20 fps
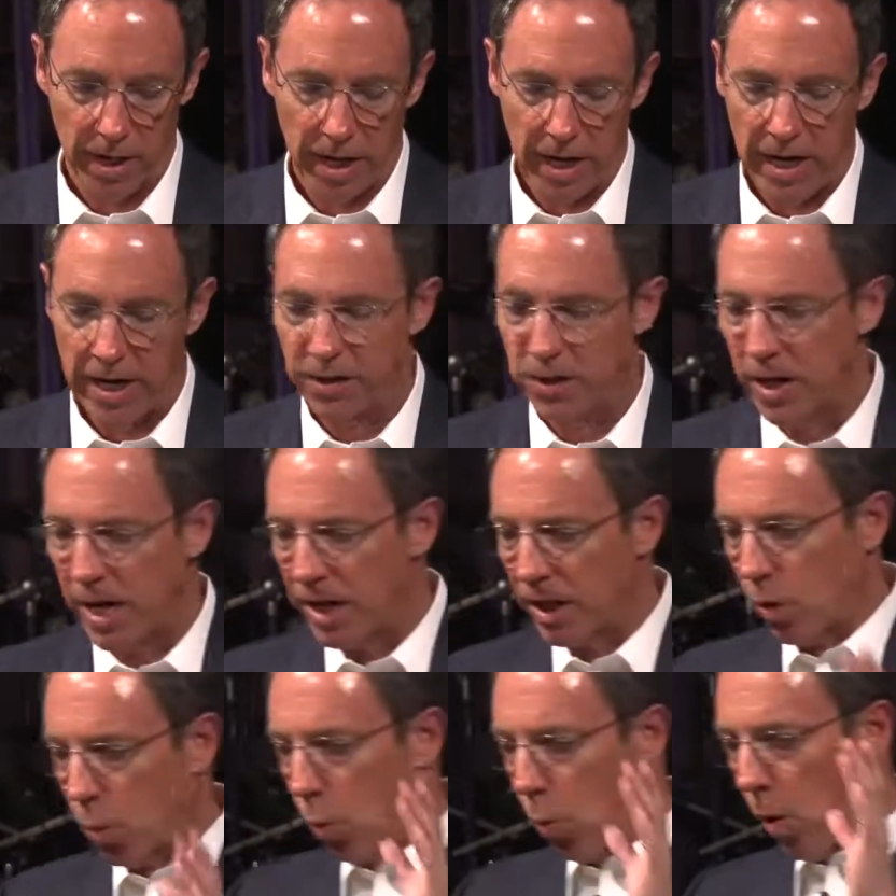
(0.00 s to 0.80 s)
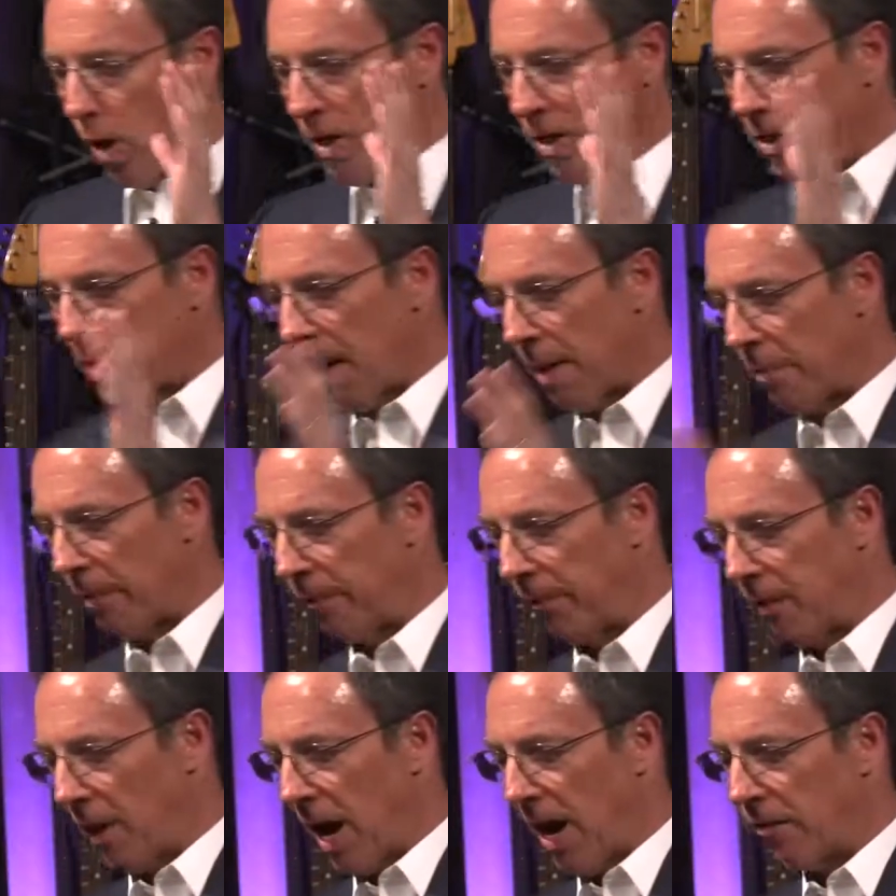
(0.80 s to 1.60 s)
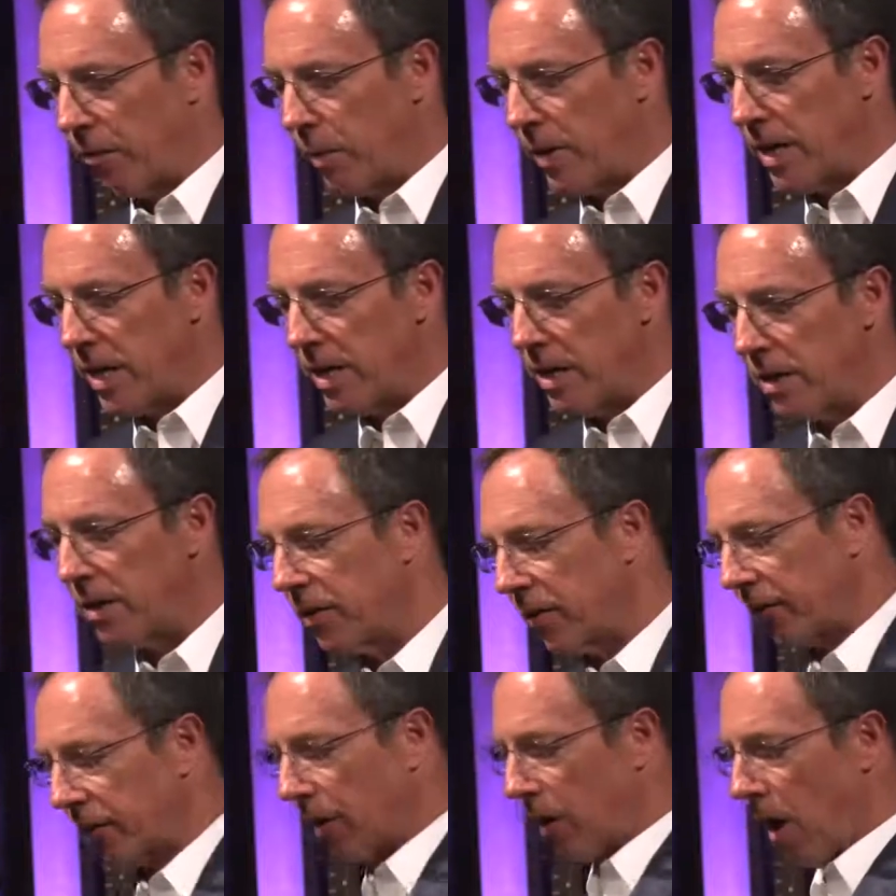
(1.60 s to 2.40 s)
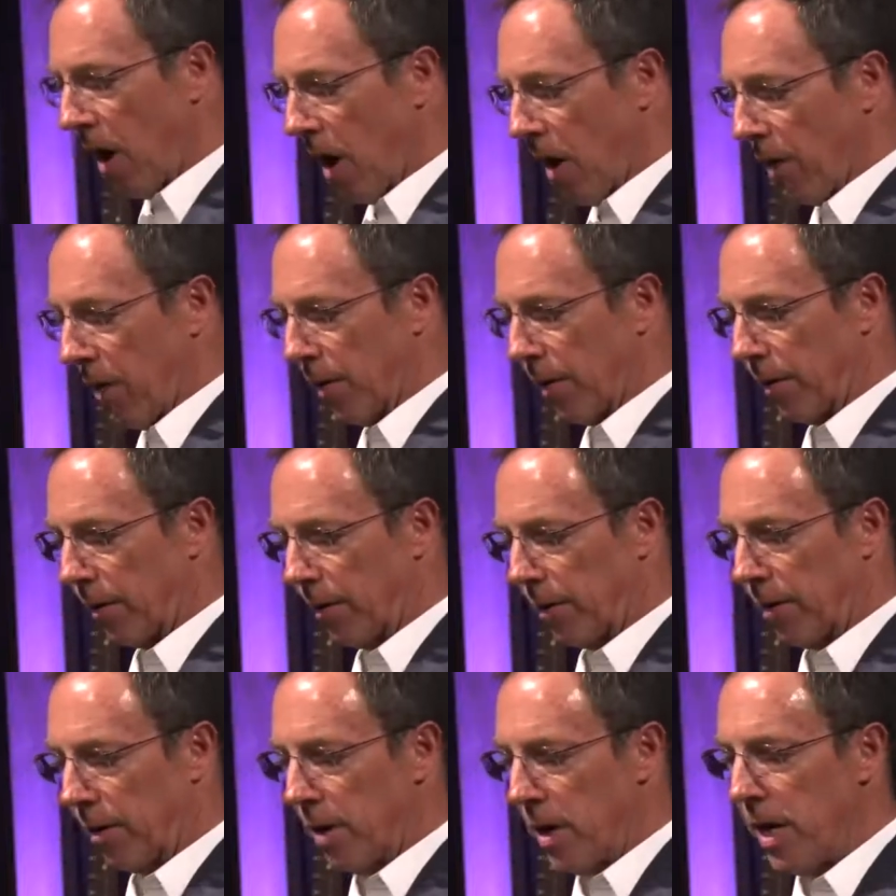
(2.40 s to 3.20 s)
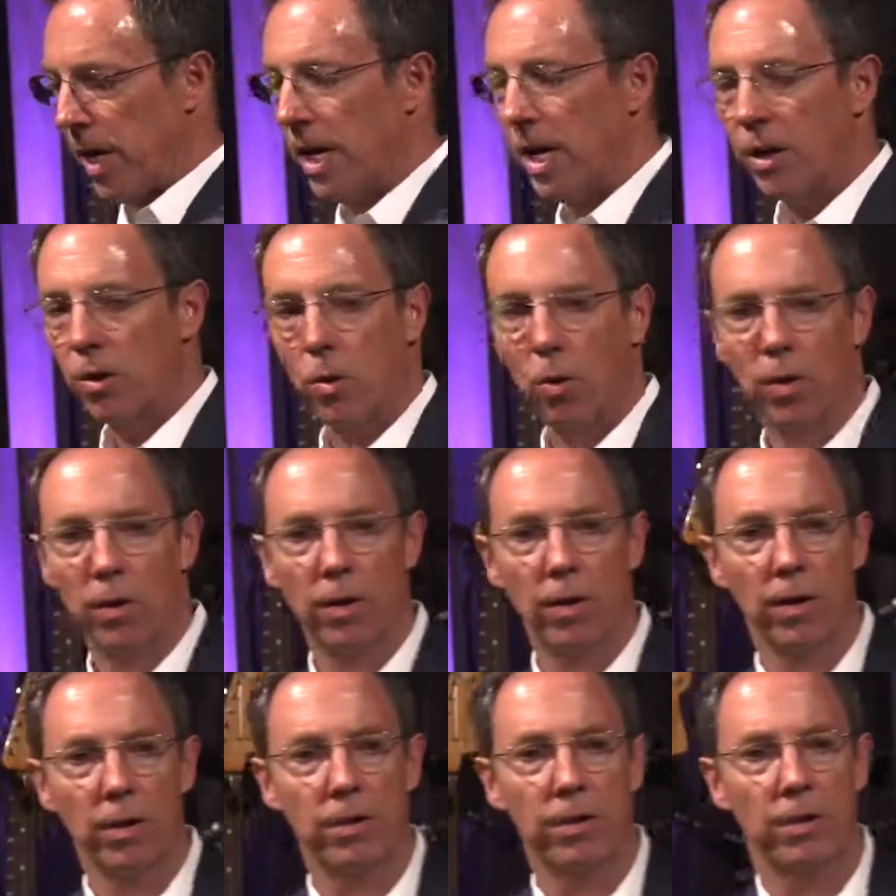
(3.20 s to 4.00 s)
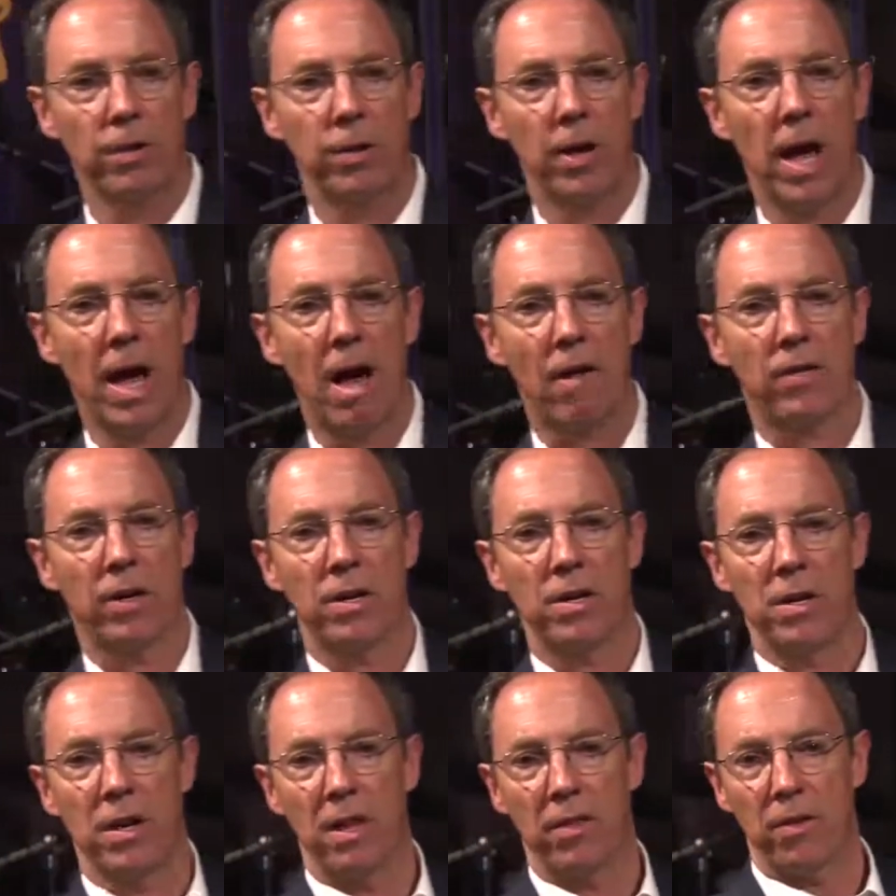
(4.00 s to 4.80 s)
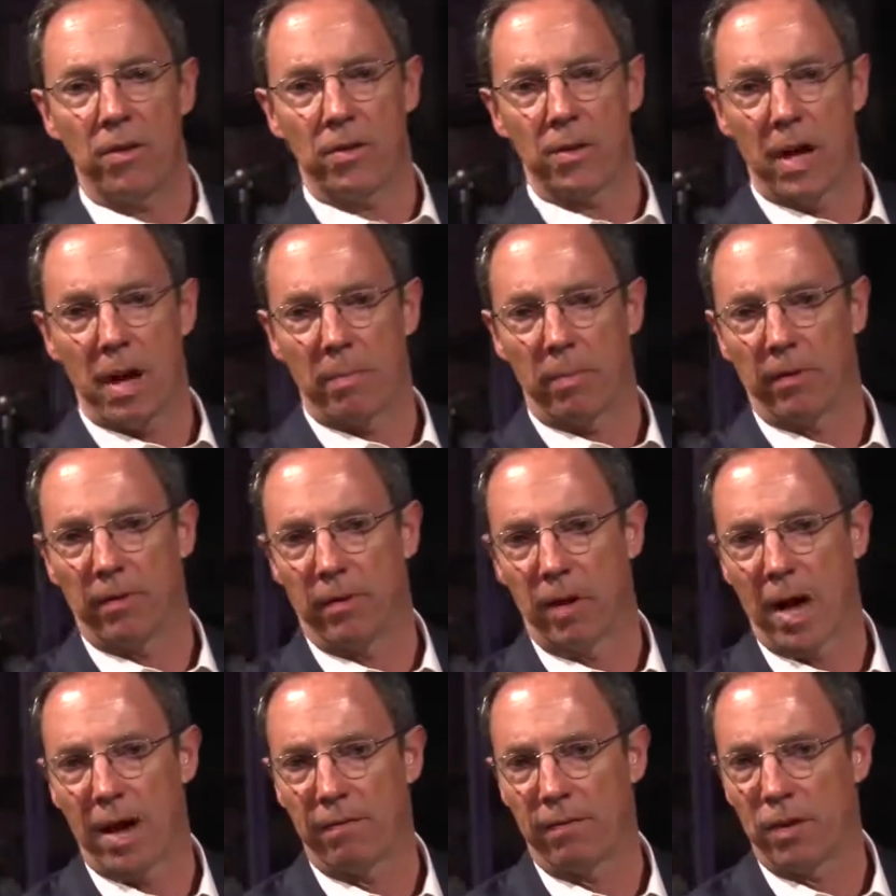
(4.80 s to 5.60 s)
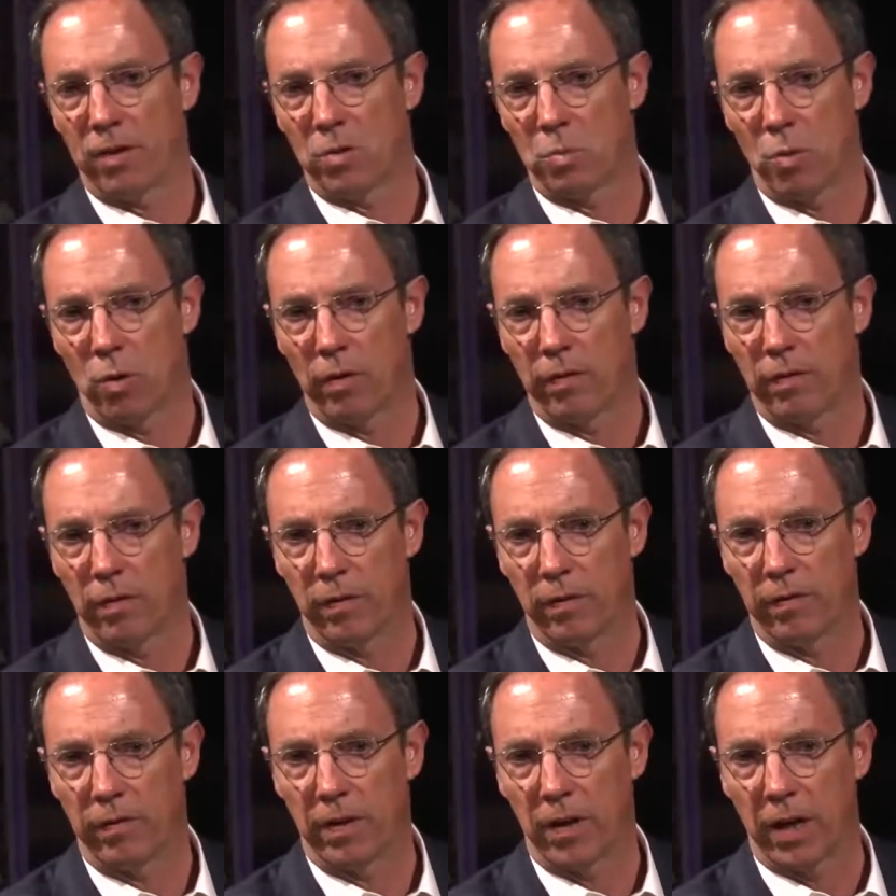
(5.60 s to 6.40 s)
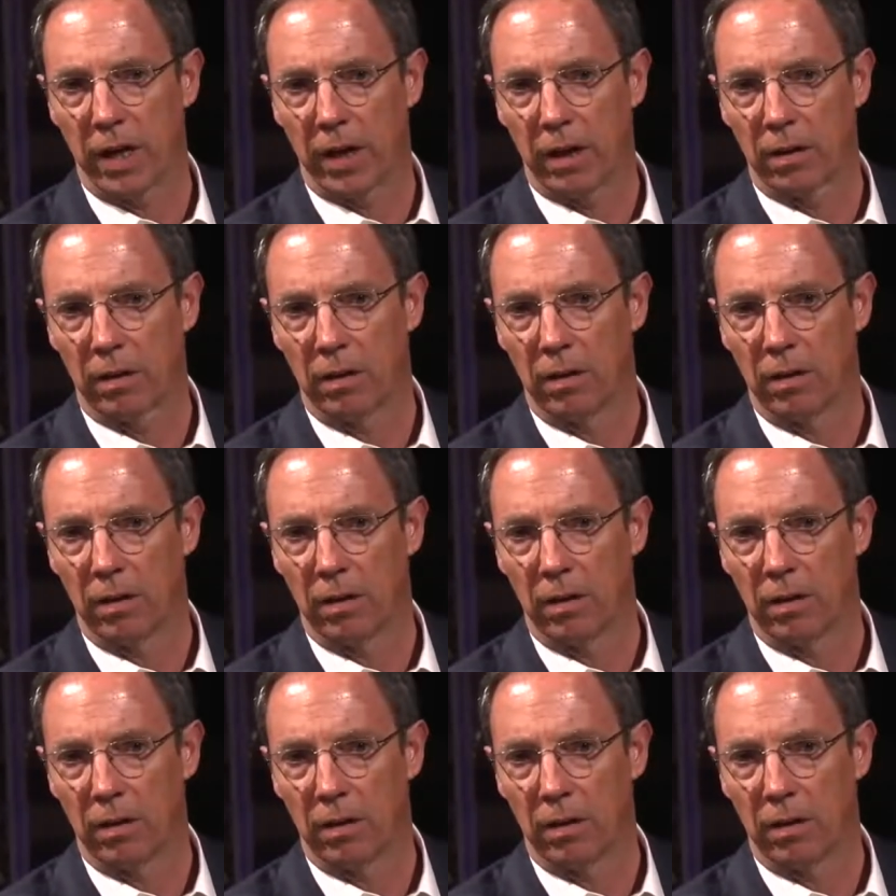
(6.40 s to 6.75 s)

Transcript: He's saying that one type of life we need to discard in order to have another type of life that's more fulfilling.